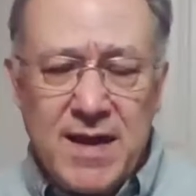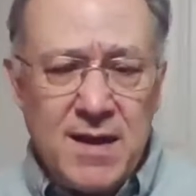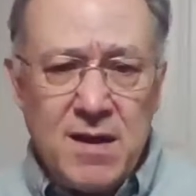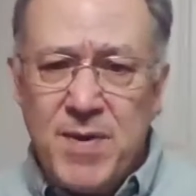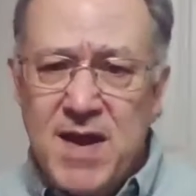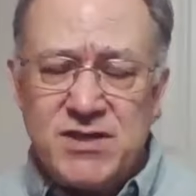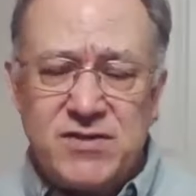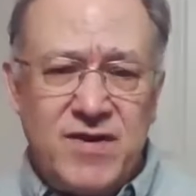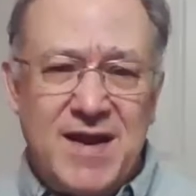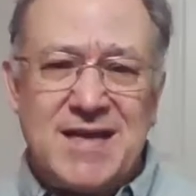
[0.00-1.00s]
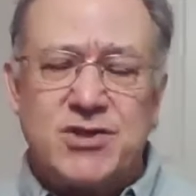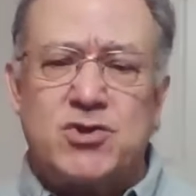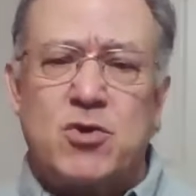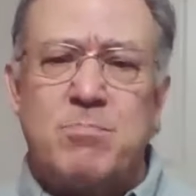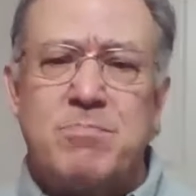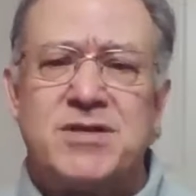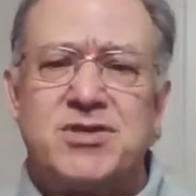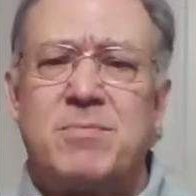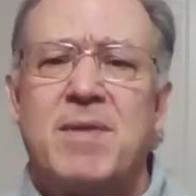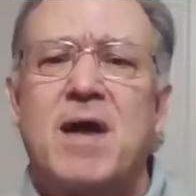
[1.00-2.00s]
And Onpassive, it has a
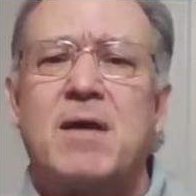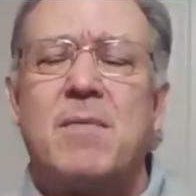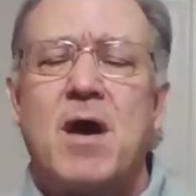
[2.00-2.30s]
tremendous amount